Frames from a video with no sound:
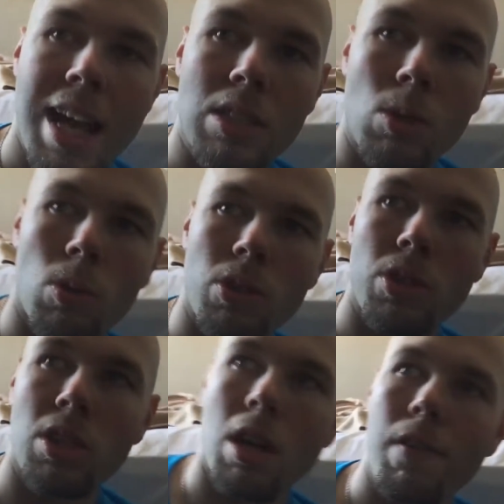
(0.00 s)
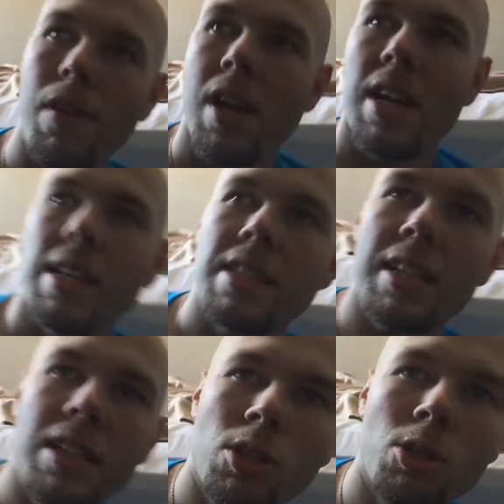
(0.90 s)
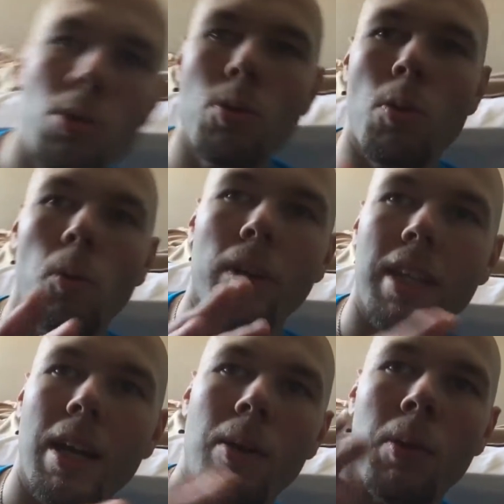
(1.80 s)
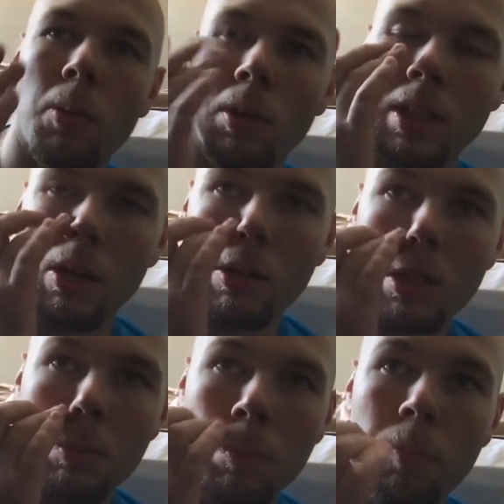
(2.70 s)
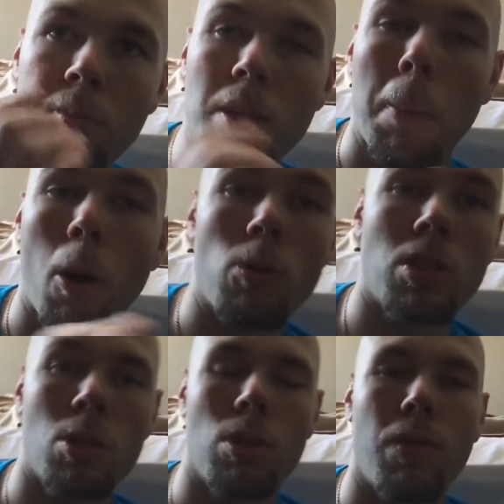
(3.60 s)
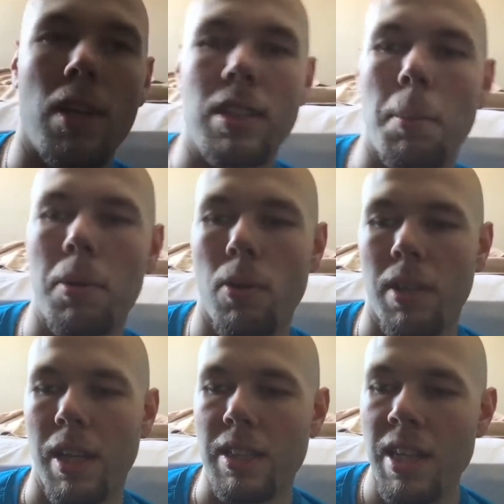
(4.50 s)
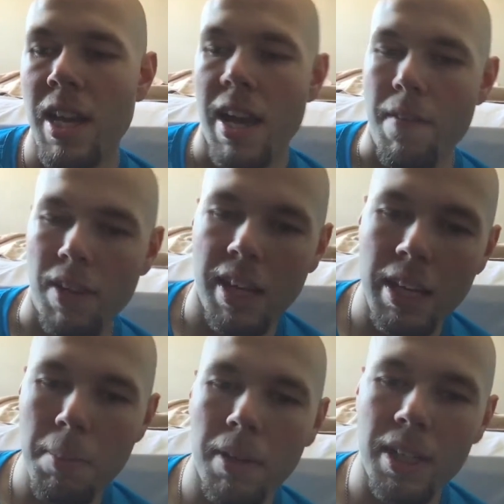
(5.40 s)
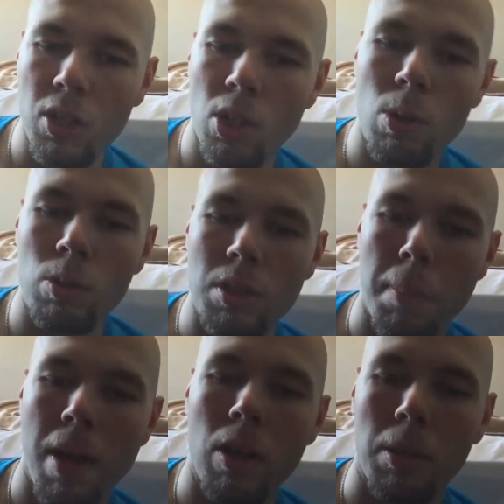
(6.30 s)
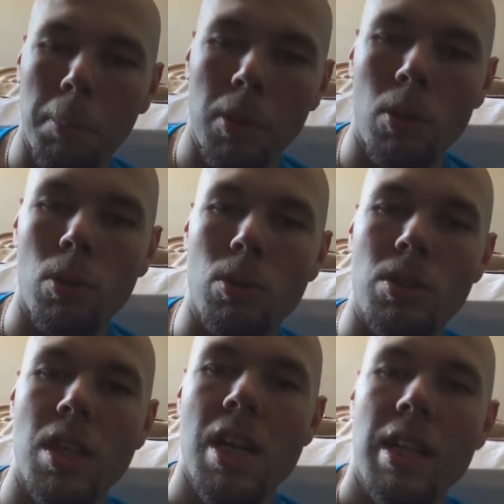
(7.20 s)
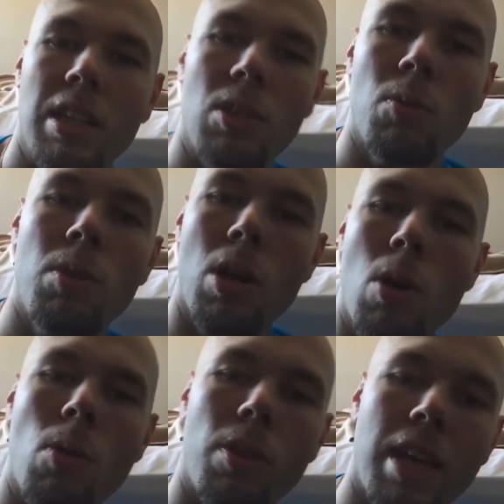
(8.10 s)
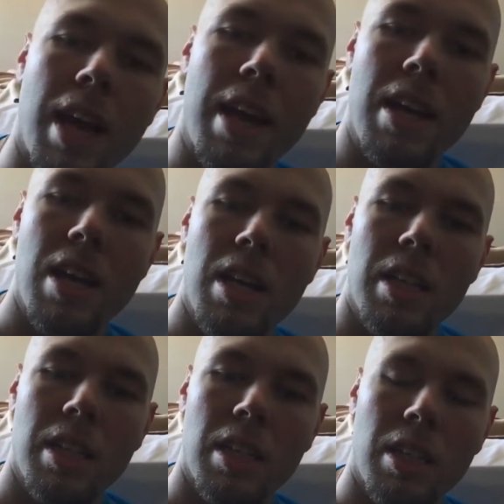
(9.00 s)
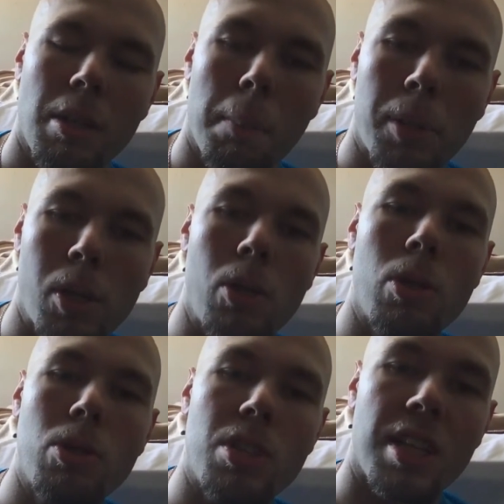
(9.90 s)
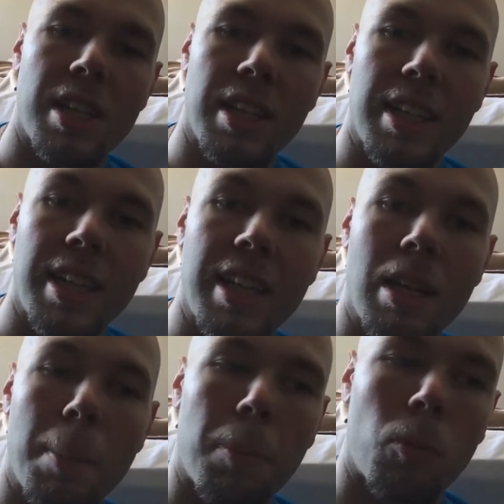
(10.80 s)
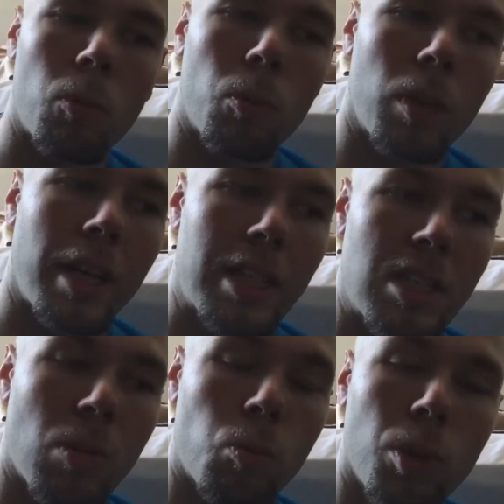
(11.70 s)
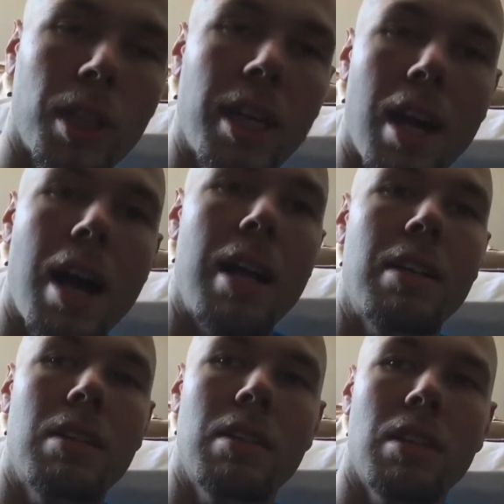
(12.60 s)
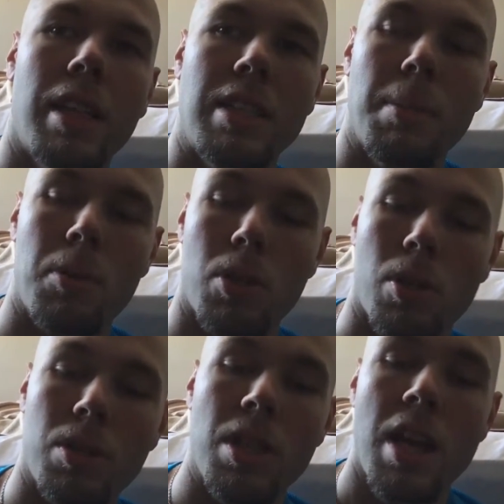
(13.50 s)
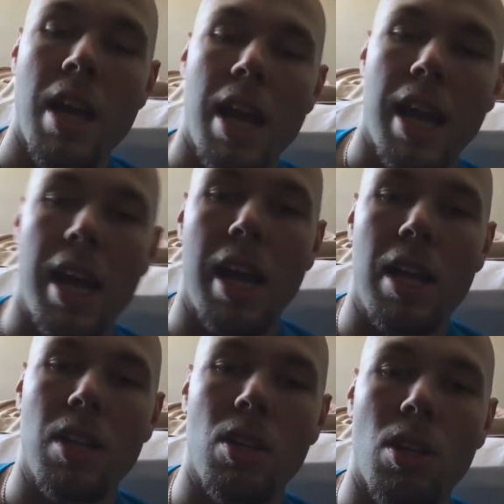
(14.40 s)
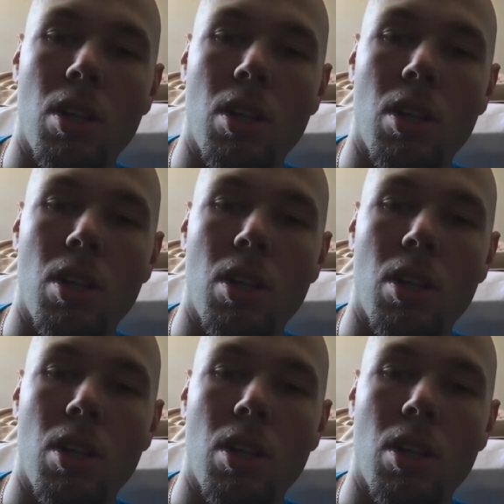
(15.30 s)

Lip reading: at stores or stuff didn't do what they were supposed to do as far as computer things. If anybody knows about computers, then you know that computers heat up like to really hot like temperatures, and